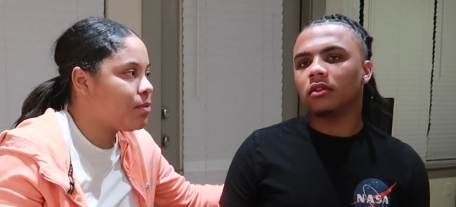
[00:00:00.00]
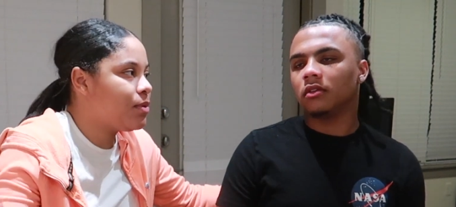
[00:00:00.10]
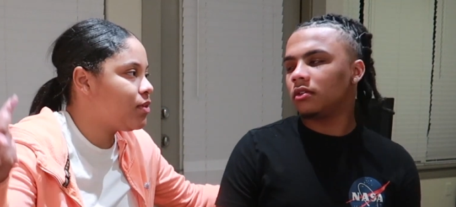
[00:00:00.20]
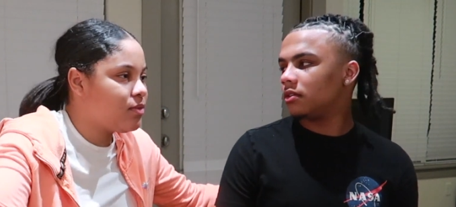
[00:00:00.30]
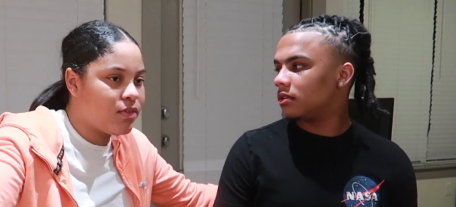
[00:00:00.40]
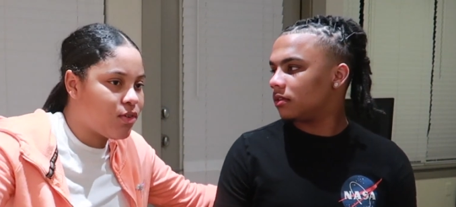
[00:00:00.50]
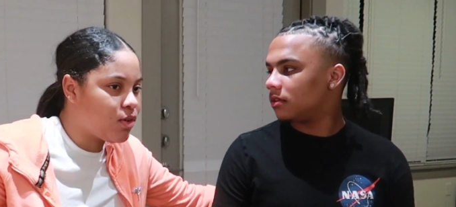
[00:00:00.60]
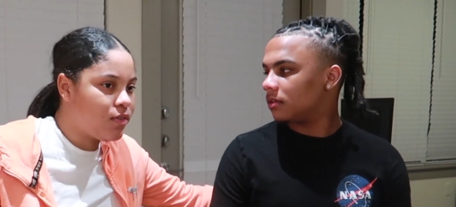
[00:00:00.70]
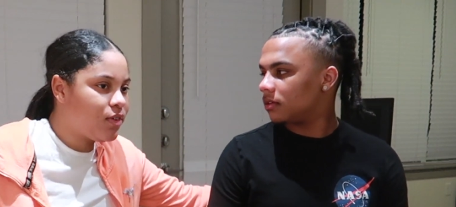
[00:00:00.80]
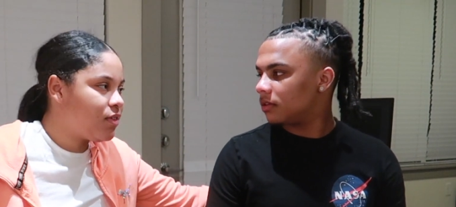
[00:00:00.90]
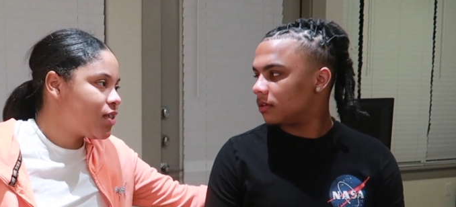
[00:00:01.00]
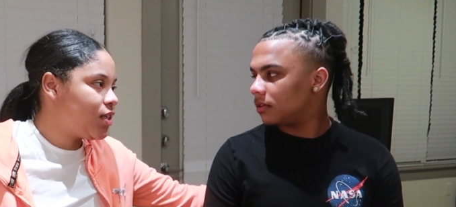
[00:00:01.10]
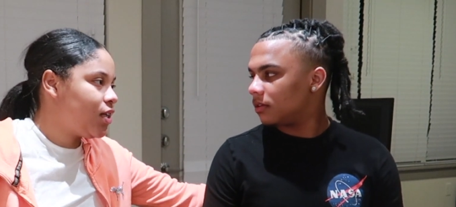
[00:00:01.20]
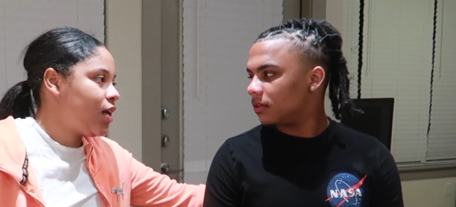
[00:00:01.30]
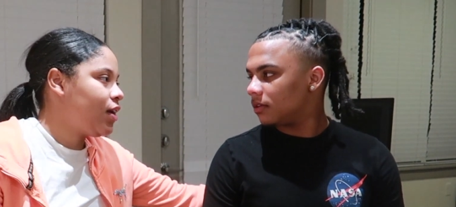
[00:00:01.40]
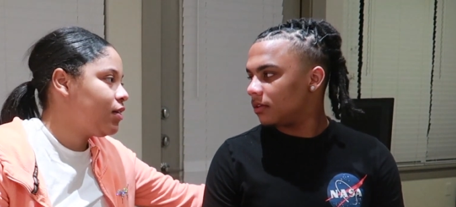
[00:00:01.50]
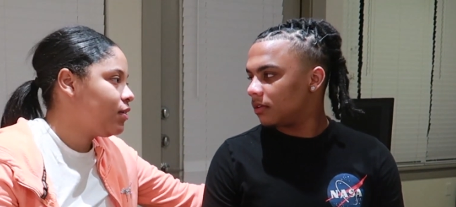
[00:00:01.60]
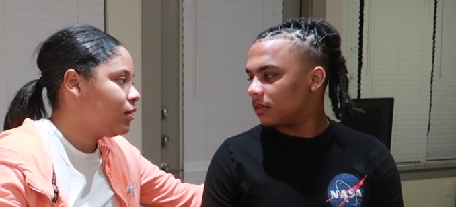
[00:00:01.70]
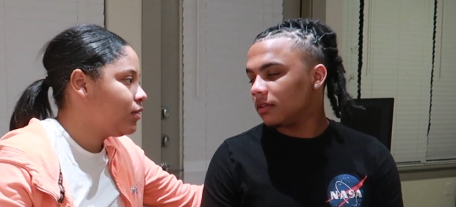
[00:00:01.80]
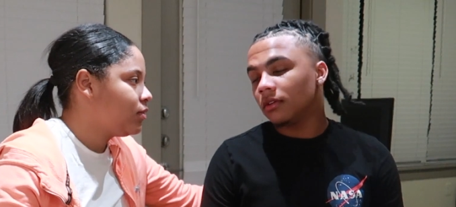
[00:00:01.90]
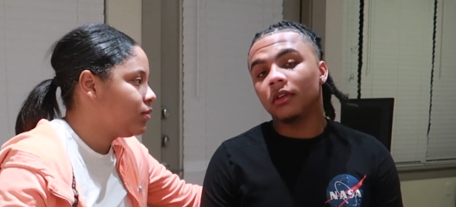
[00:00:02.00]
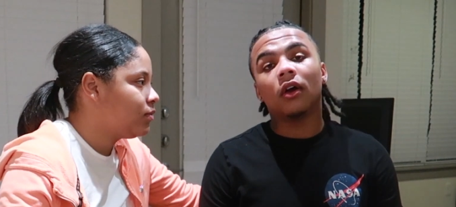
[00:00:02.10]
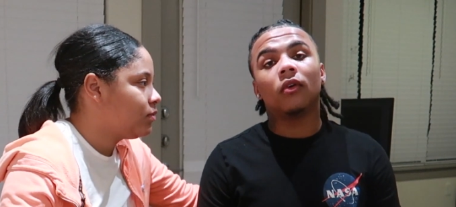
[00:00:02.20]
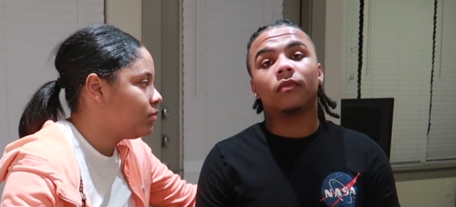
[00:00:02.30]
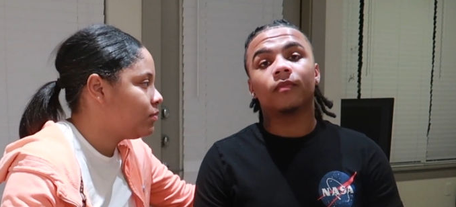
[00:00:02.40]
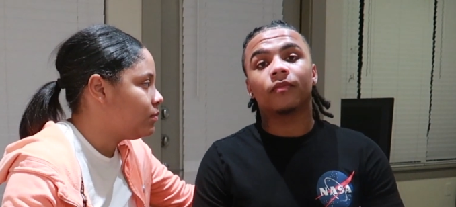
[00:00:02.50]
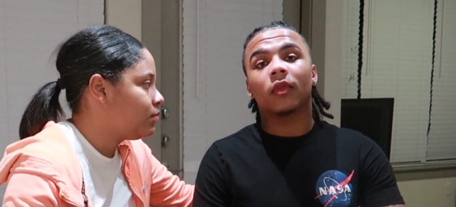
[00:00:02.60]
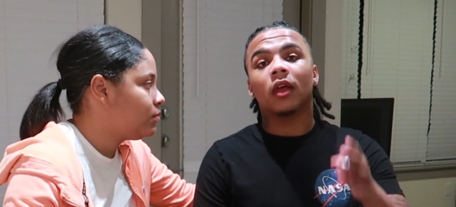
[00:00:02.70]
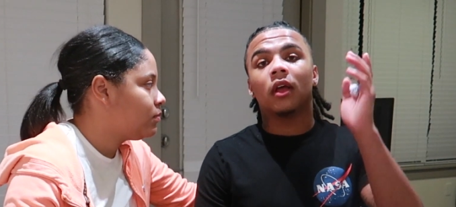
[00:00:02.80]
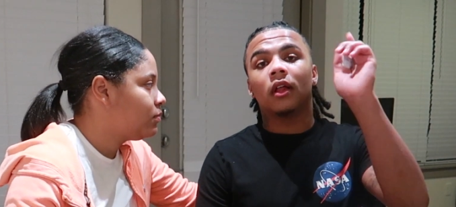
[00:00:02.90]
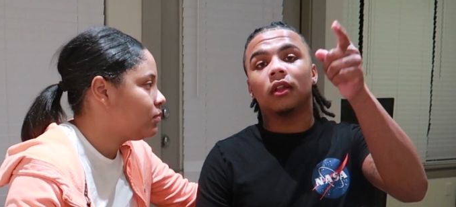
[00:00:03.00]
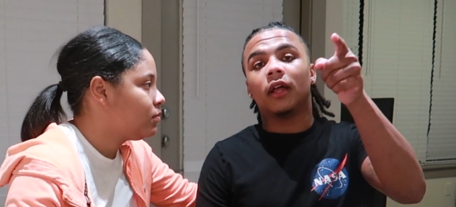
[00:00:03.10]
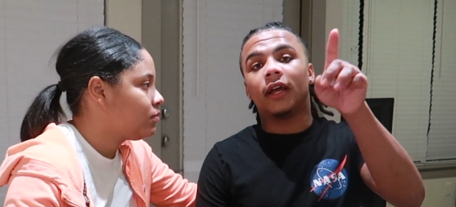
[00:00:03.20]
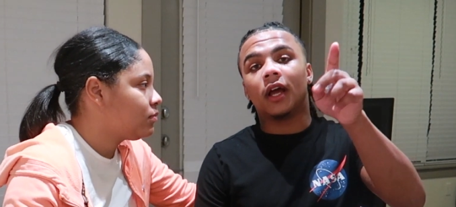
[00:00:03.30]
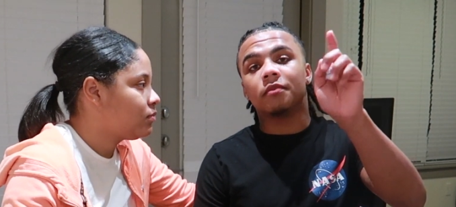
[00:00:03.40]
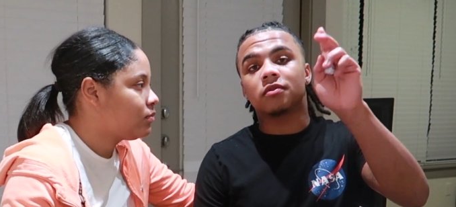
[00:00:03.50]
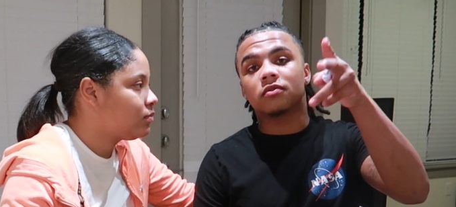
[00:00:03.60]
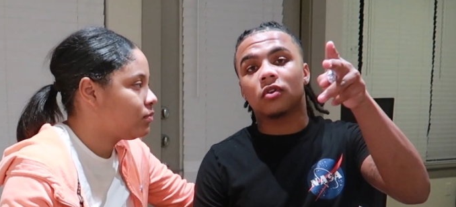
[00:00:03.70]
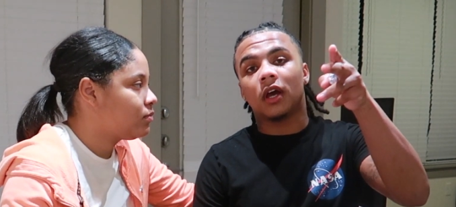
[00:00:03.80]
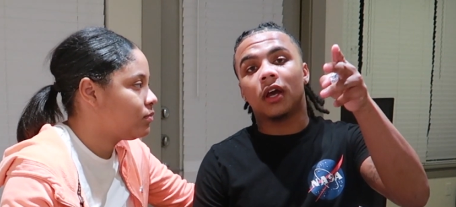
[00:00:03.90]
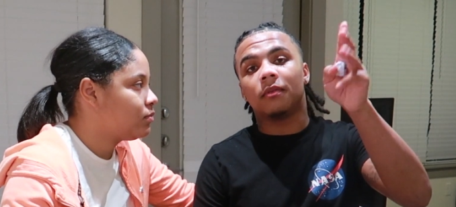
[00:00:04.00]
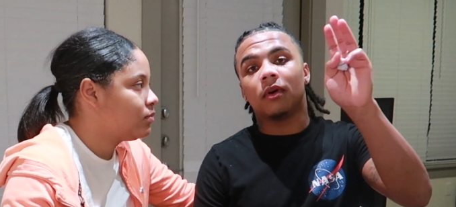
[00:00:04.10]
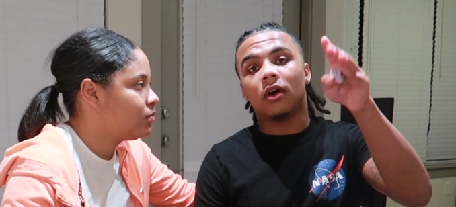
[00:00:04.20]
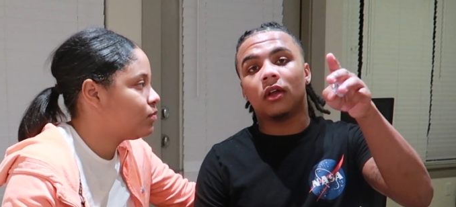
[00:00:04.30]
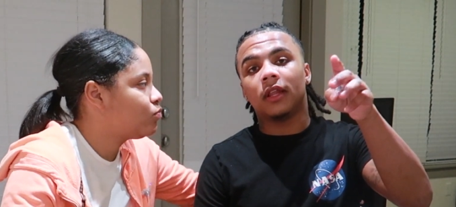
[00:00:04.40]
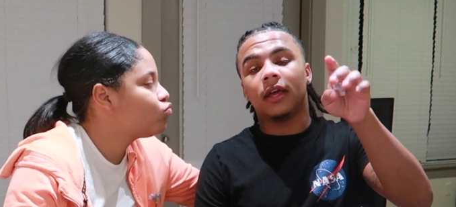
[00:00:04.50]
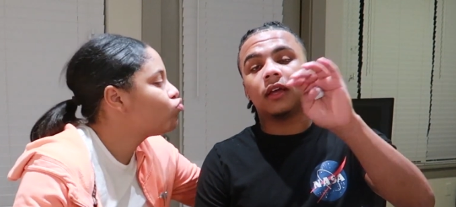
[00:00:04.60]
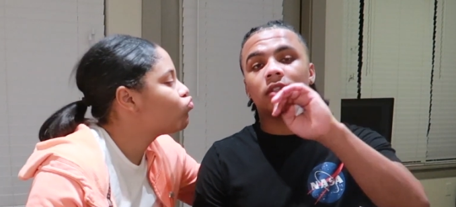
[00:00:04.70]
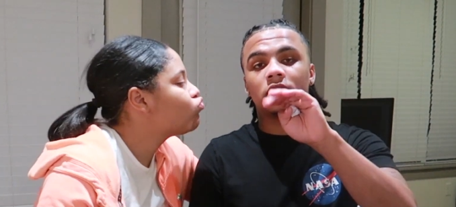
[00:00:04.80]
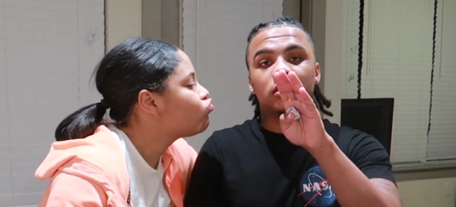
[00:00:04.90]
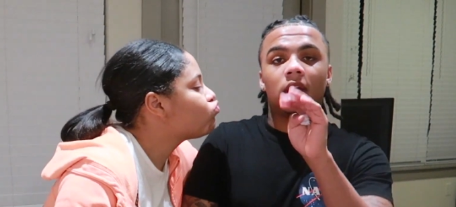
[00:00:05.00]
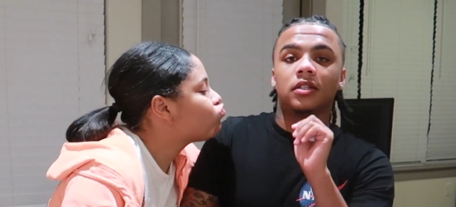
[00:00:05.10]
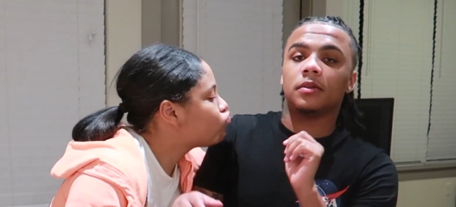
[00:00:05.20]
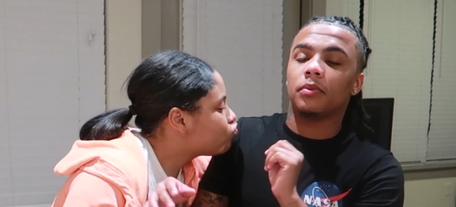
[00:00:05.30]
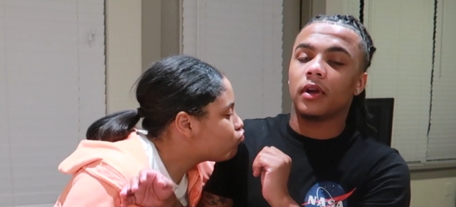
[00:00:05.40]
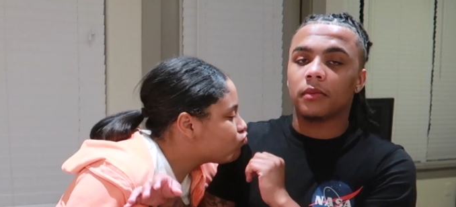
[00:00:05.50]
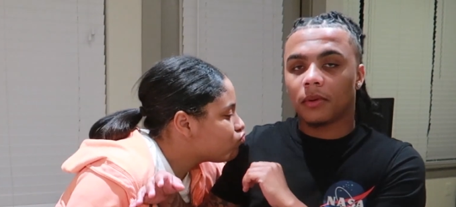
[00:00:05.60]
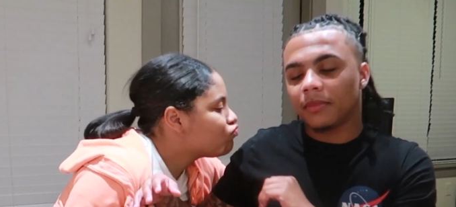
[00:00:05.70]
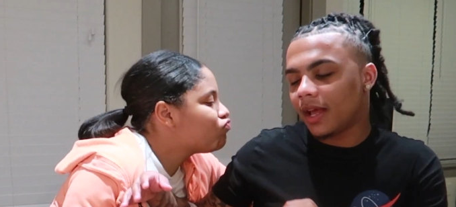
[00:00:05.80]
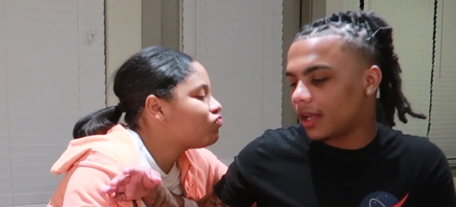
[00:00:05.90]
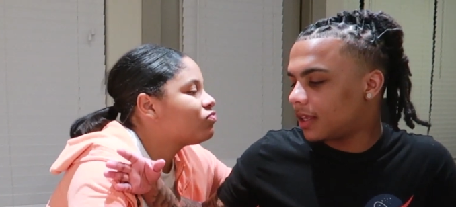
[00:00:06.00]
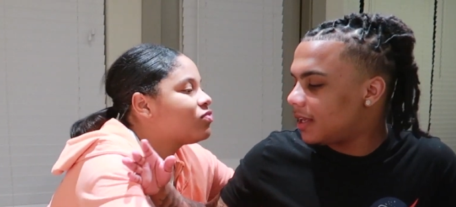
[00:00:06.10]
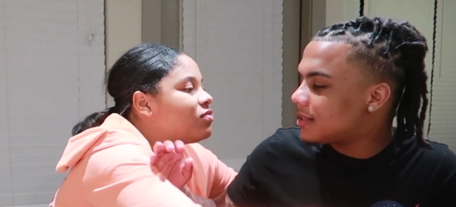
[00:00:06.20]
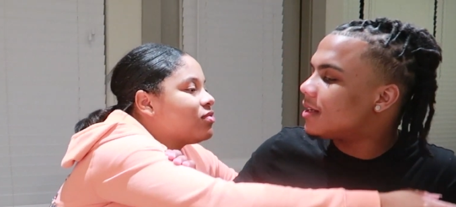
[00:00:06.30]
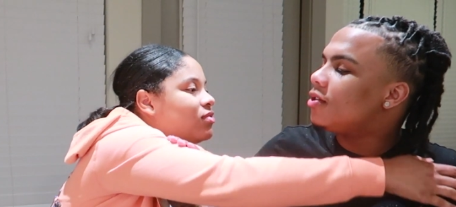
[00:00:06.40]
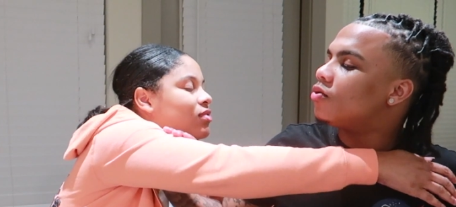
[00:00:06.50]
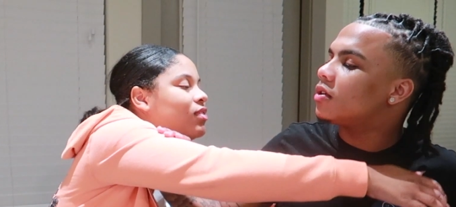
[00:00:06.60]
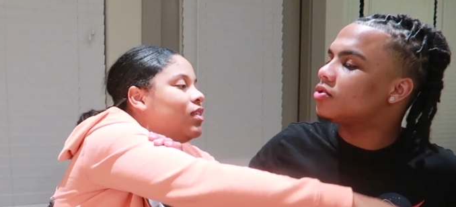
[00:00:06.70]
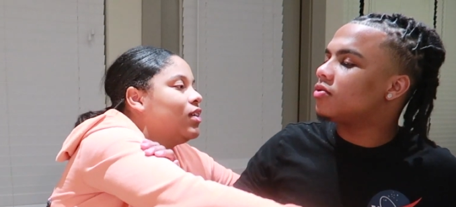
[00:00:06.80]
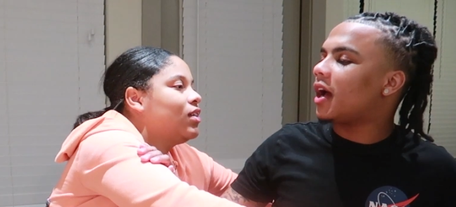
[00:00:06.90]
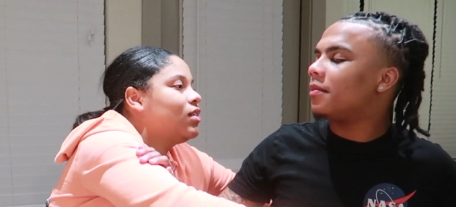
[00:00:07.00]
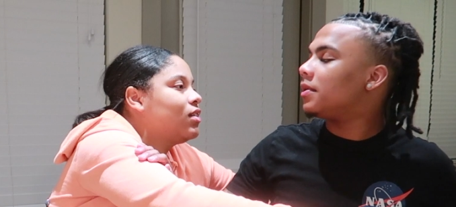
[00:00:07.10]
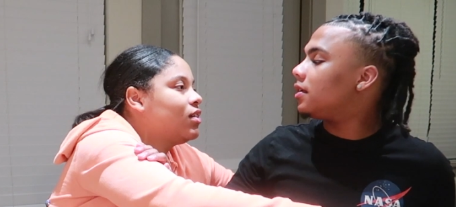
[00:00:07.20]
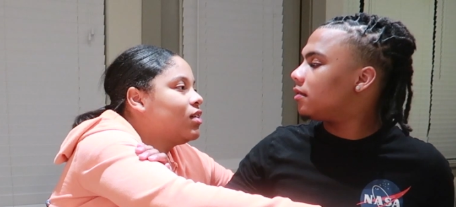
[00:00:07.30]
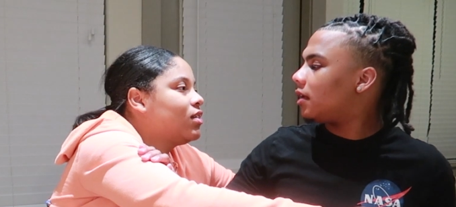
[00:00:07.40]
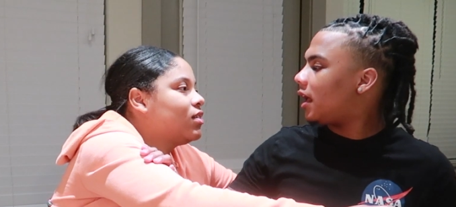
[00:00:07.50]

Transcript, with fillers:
Speaker 1: going
Speaker 2: to be recording for the rest of the day.
Speaker 1: Yo, like, comment, subscribe, all that. She thinks she pranked. I'm not kissing you because you got me